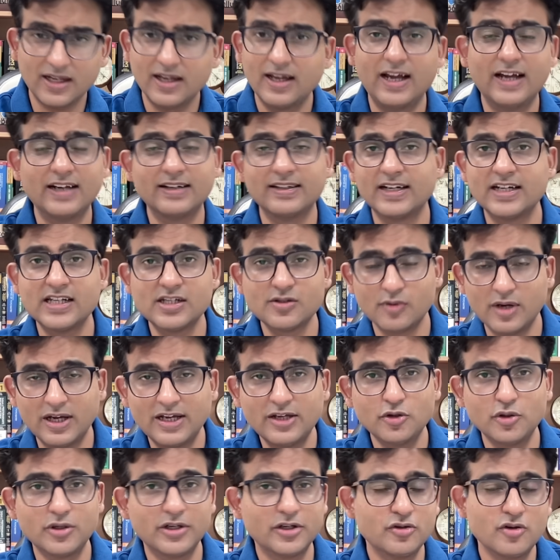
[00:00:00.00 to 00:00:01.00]
And that is why
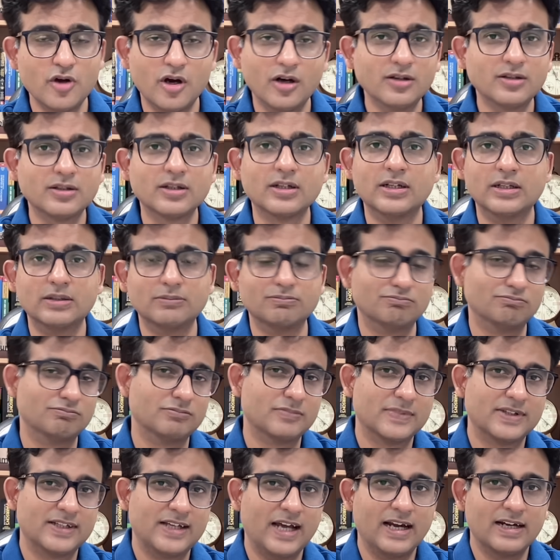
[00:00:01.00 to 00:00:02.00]
you did not
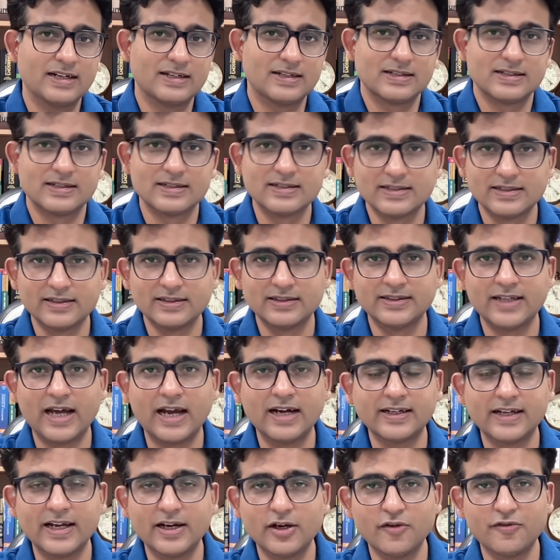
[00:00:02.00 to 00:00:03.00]
get
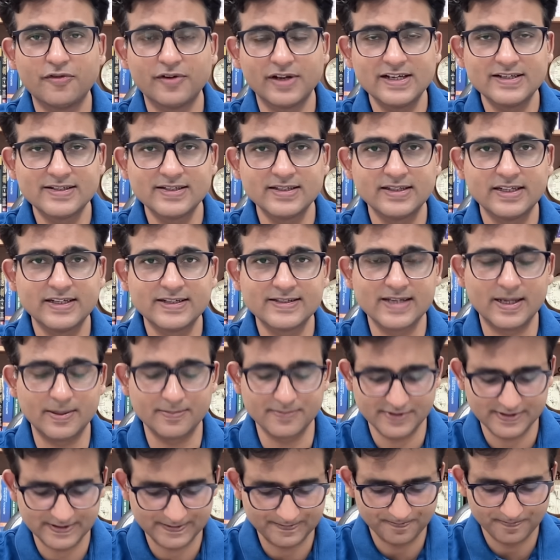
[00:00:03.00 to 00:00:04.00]
that kind of ranks in the
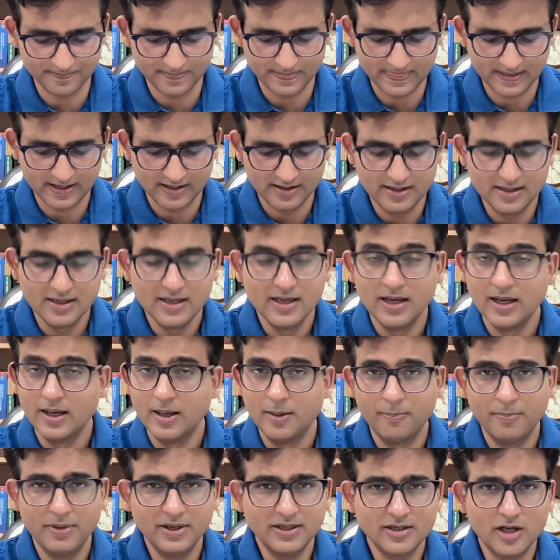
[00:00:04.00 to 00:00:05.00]
exams.
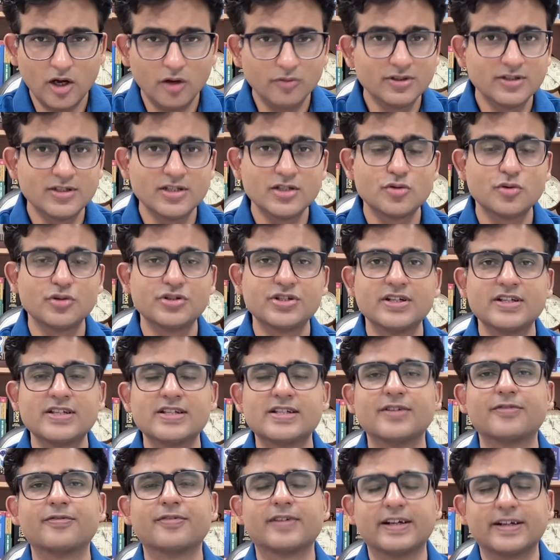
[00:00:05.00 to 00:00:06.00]
But now the situation is
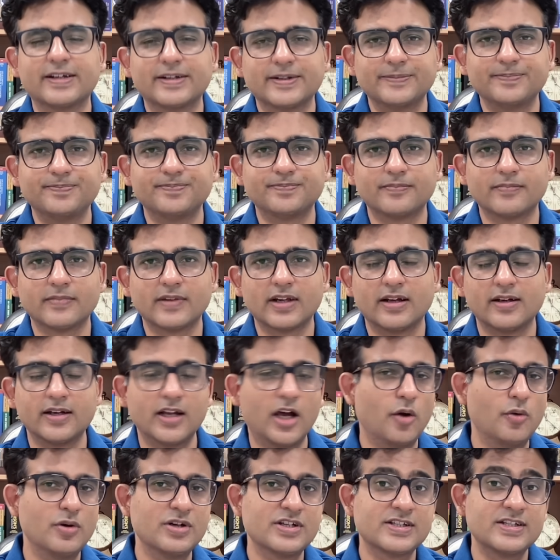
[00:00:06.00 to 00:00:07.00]
different.
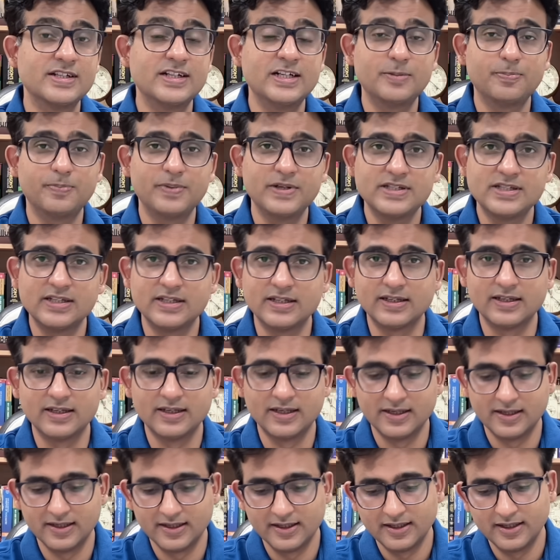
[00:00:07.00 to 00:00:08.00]
Now it's NEET P G.
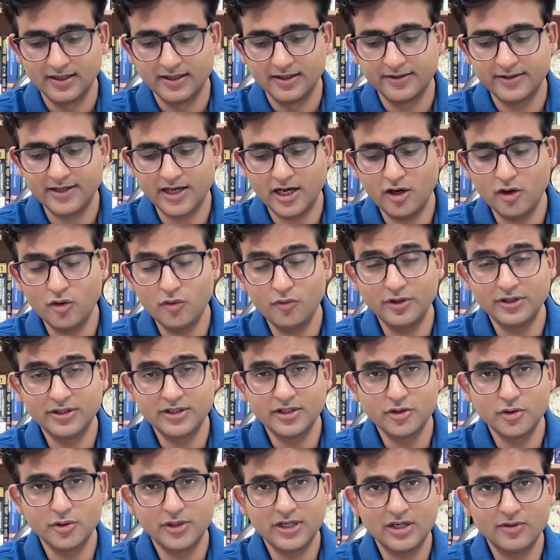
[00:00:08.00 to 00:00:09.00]
Now
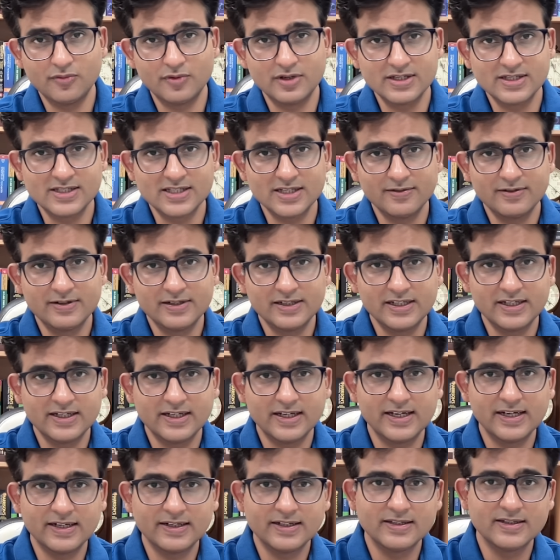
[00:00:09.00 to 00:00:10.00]
whether you get one seventy
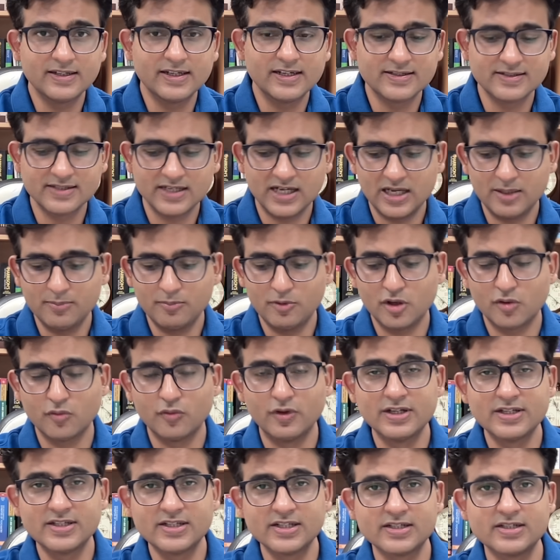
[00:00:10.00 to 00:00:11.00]
correct in the exam or
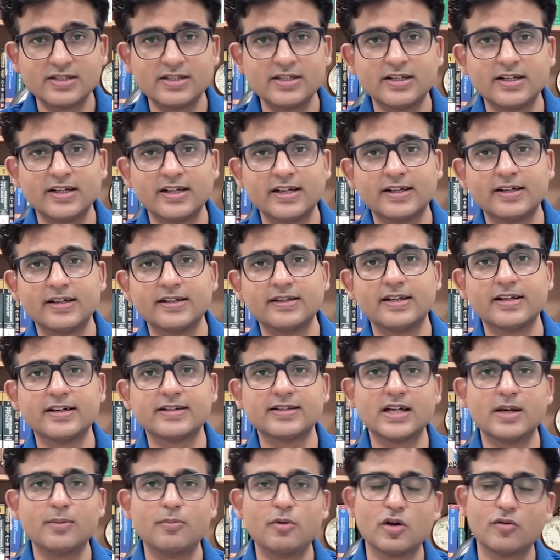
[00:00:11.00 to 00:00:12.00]
one sixty correct in the
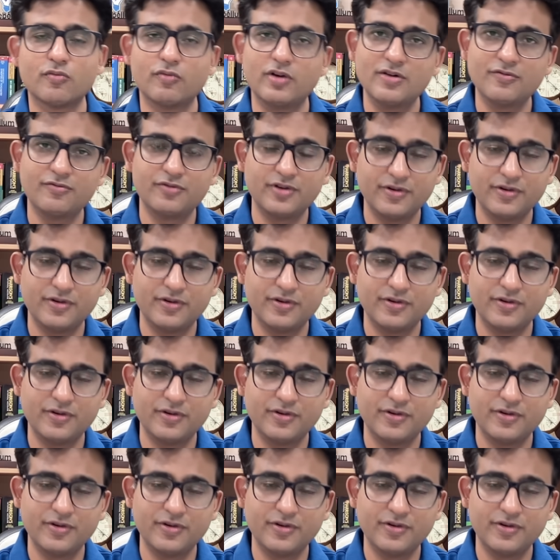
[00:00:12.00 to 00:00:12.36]
exam or one